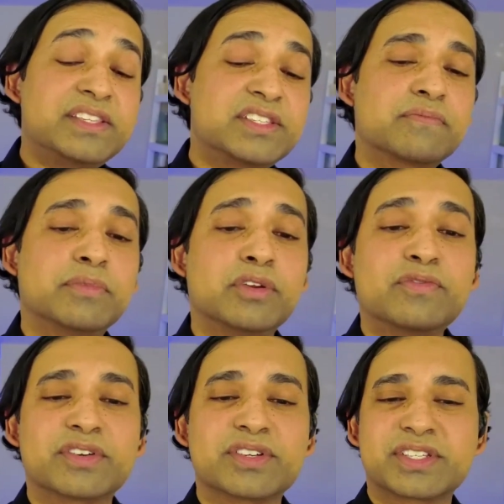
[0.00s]

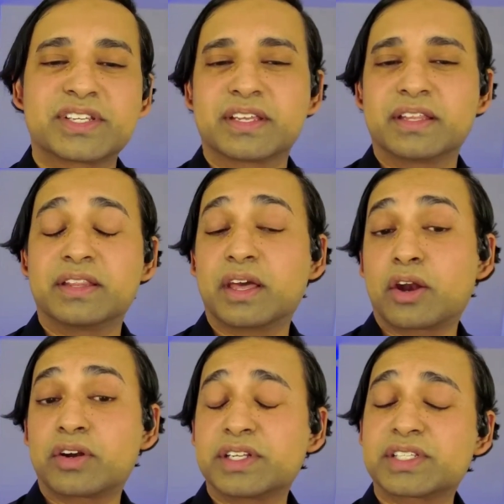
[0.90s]
defensive maneuvers
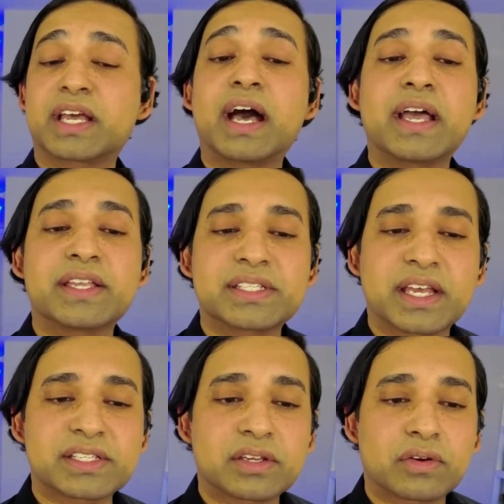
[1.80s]
that are
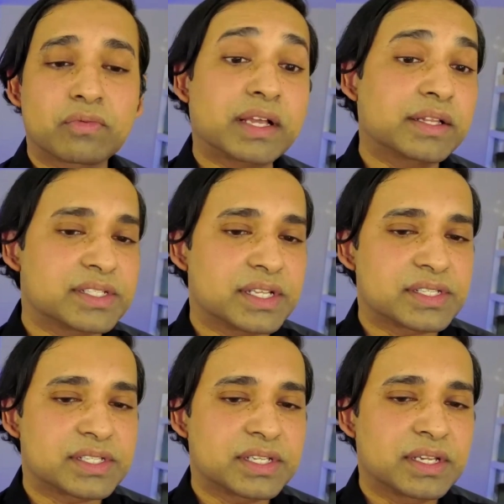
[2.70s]
disguised as
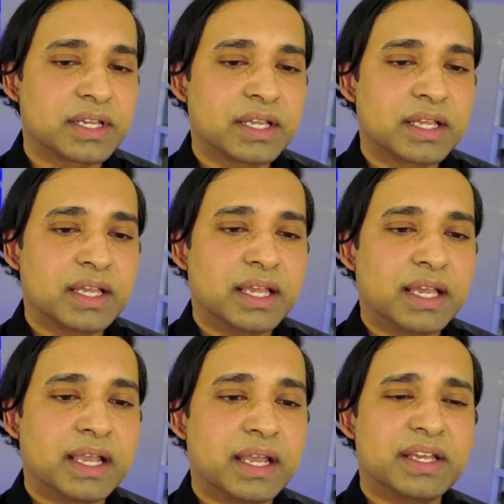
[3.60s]
recklessness.
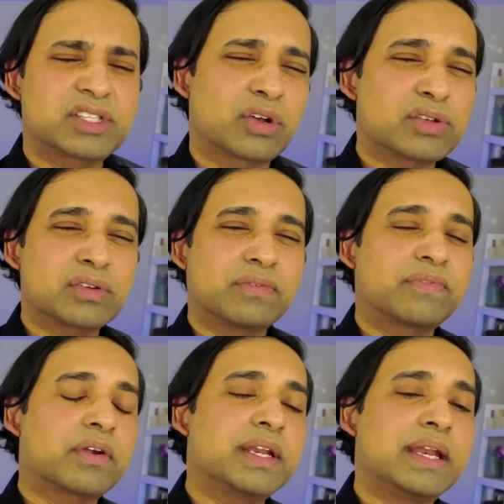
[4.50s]
And it's
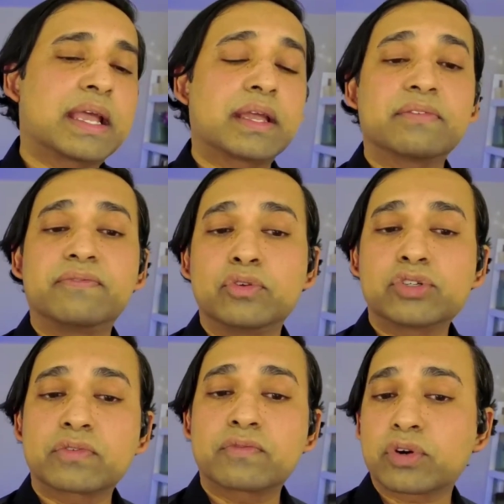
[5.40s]
also very
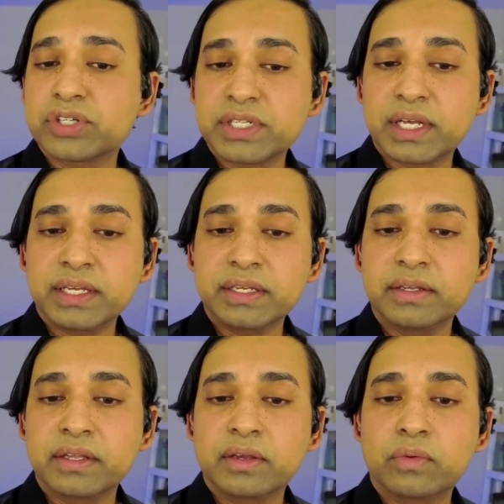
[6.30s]
negative future fortune
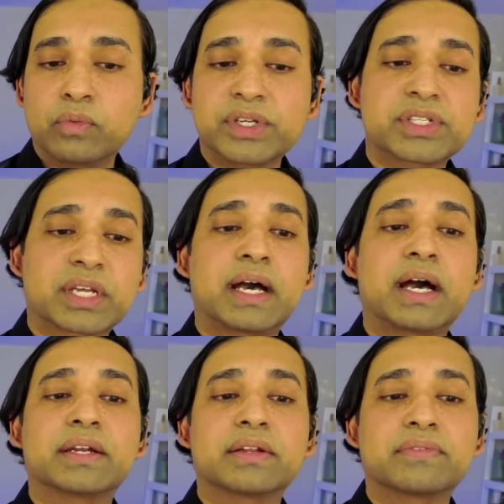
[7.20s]
telling, which
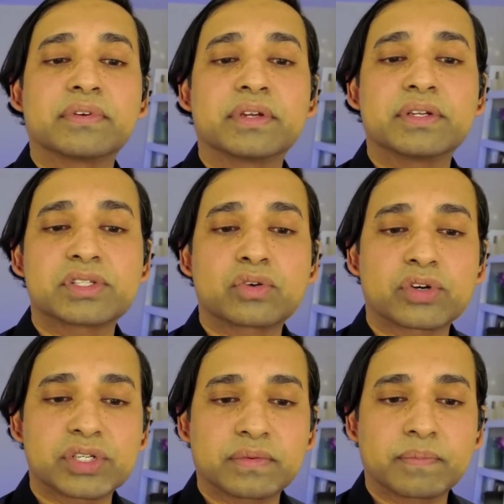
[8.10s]
is a cognitive
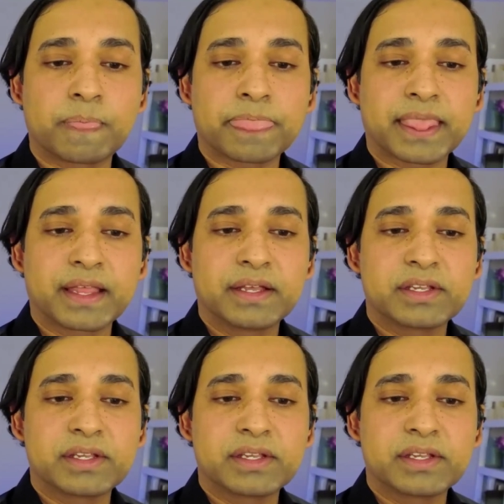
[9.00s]
distortion.